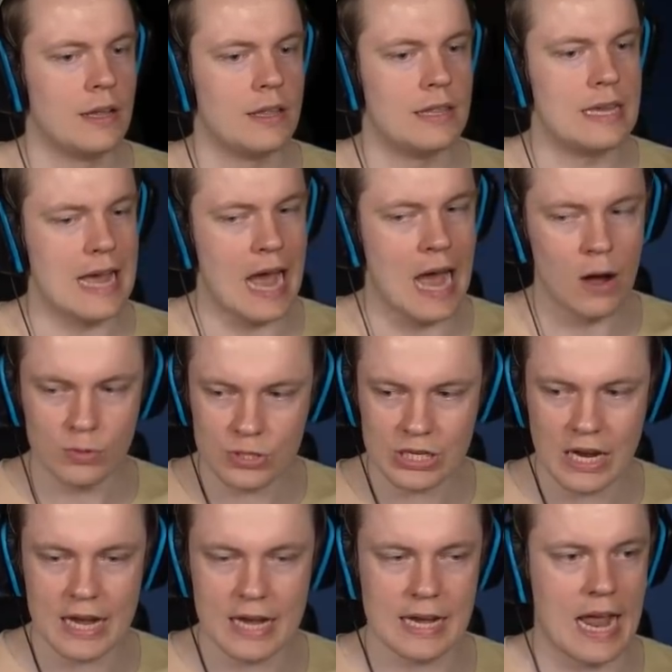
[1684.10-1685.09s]
the
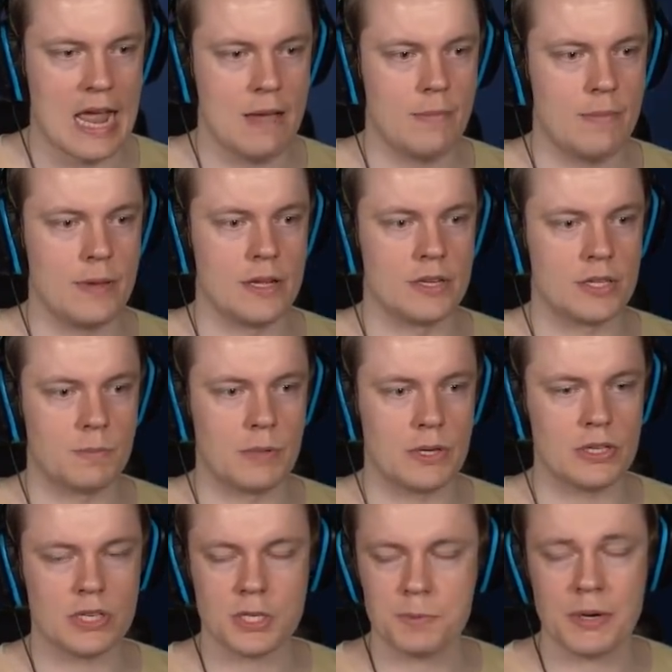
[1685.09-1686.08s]
outside ambience
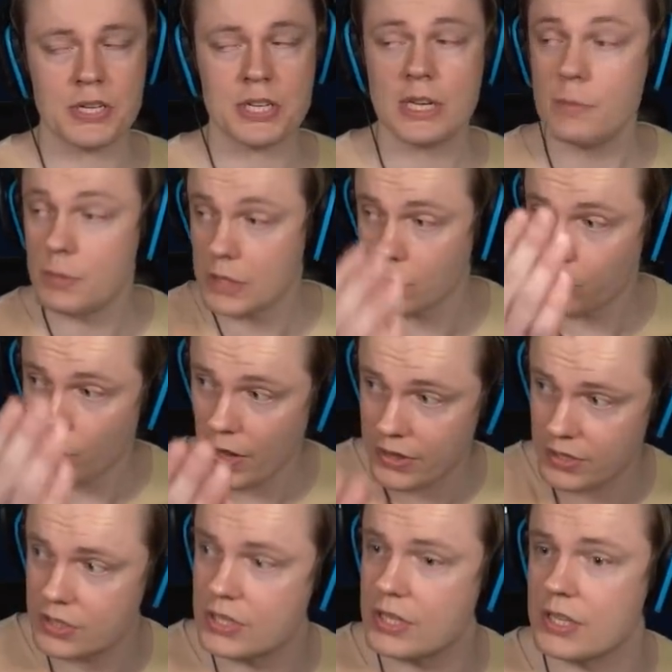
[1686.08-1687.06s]
because especially with the
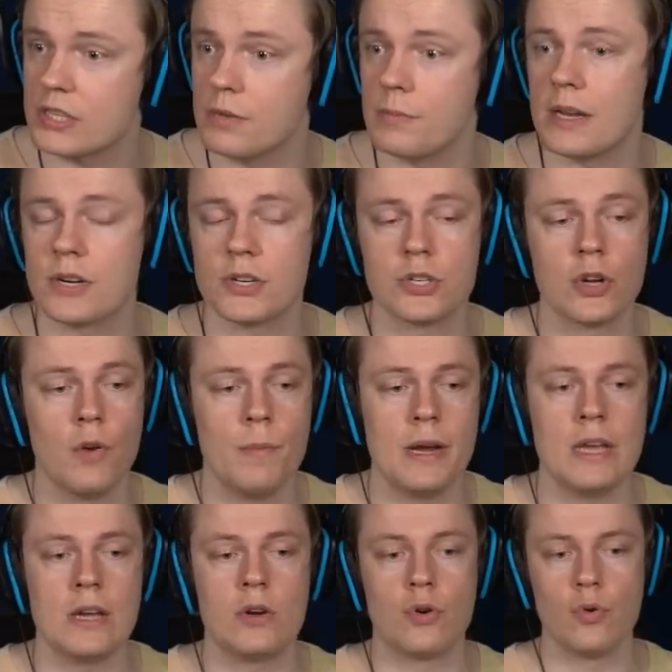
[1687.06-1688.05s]
weather system there's so
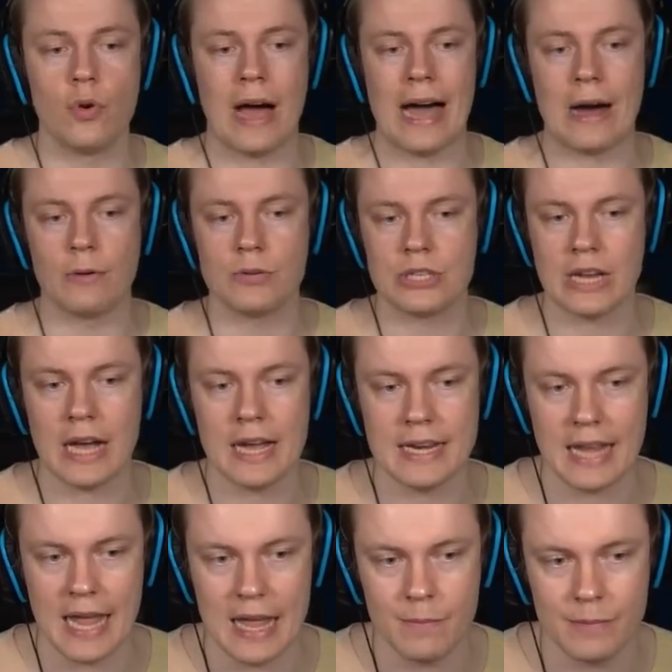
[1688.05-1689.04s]
many cool outside
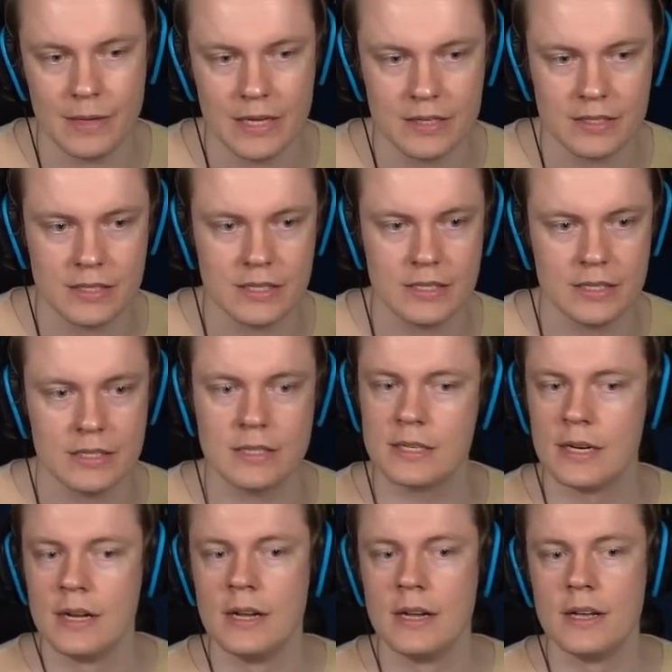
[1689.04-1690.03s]
ambiences
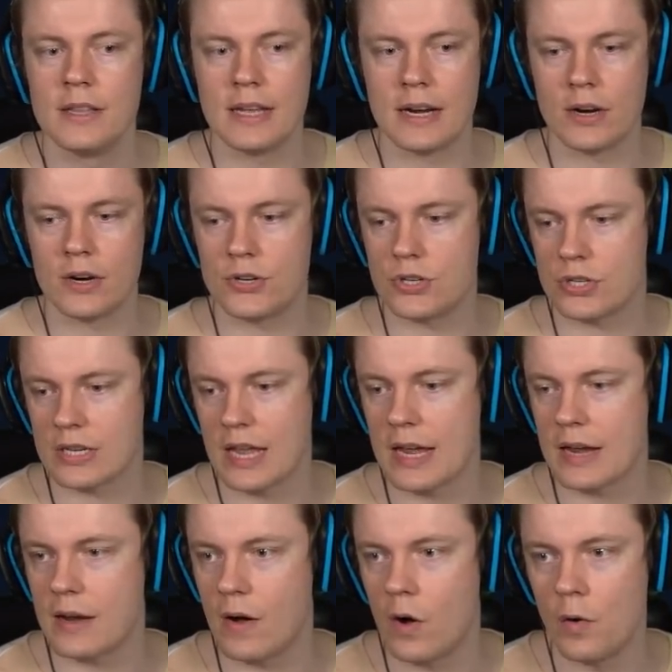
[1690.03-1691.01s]
that are just
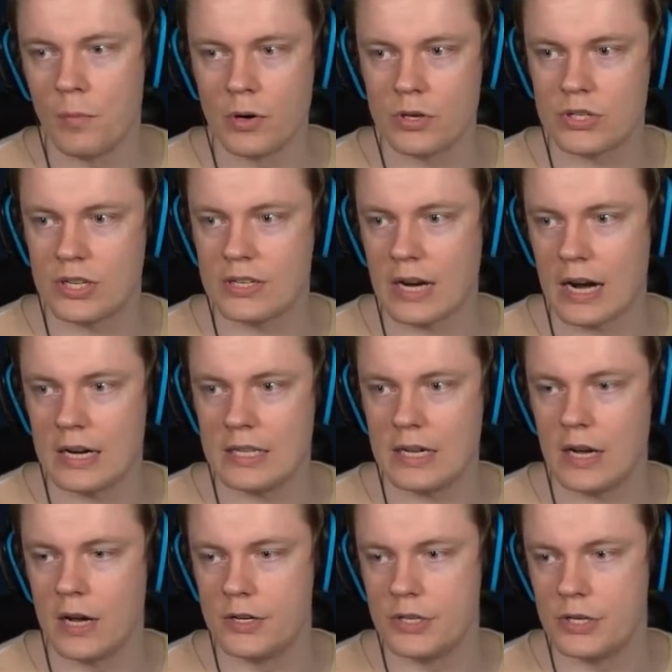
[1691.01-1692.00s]
like almost entirely
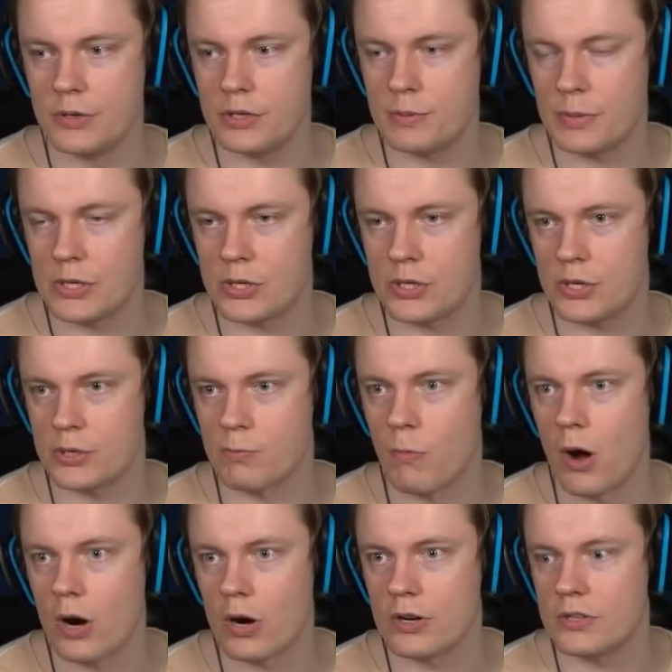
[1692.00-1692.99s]
unused because you just
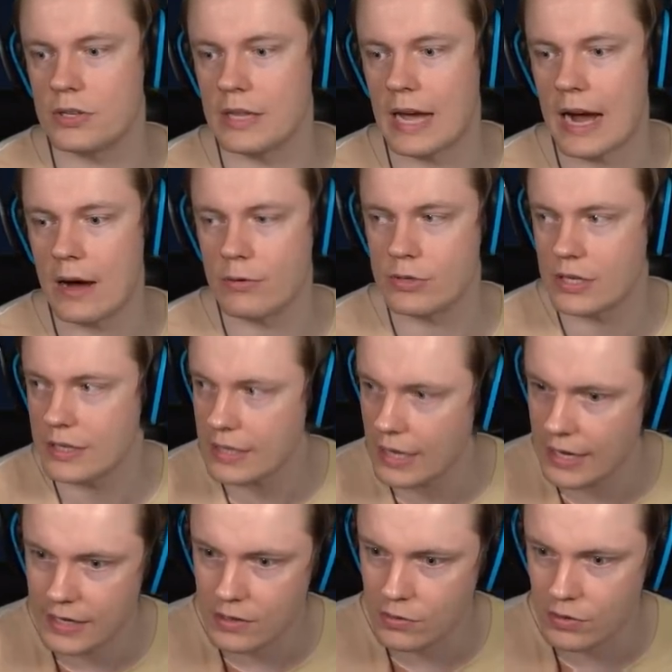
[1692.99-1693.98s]
walk into the house and
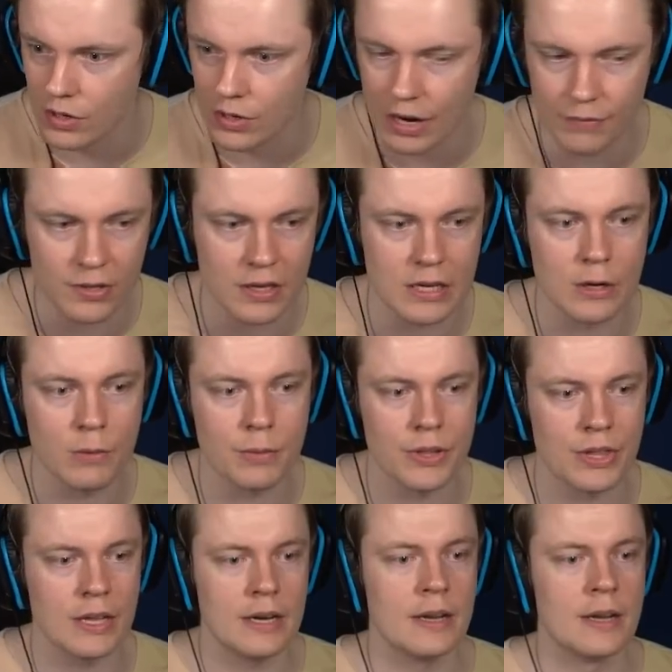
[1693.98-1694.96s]
then you don't have to deal
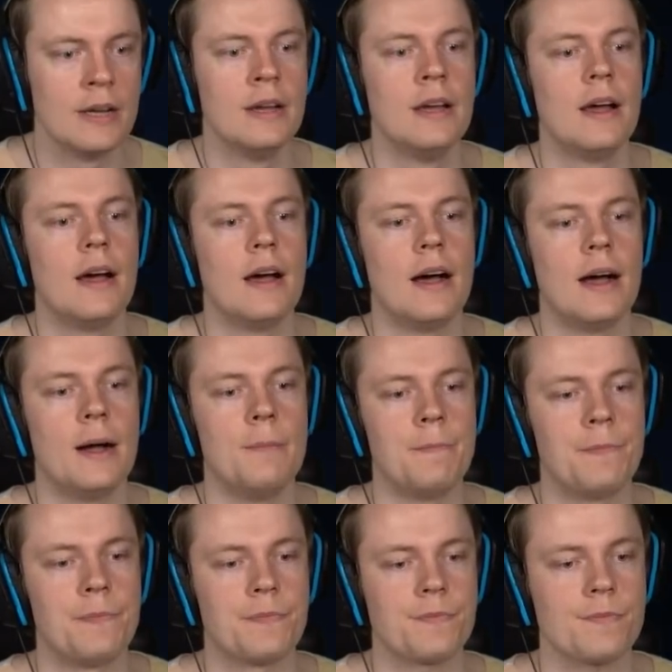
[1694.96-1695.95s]
with it um,
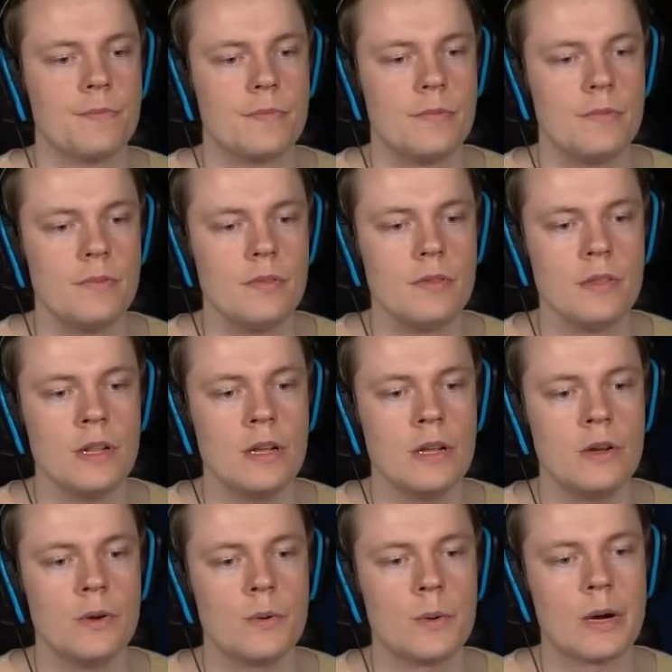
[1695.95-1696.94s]

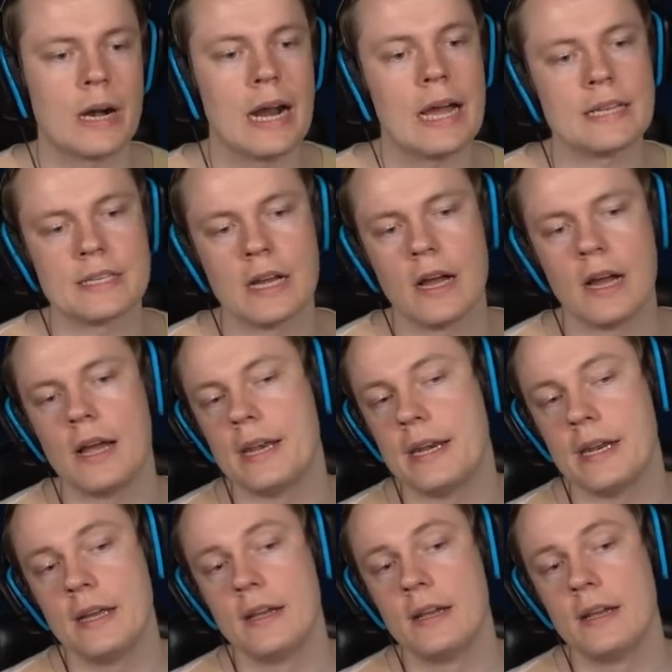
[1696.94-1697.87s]
whereas on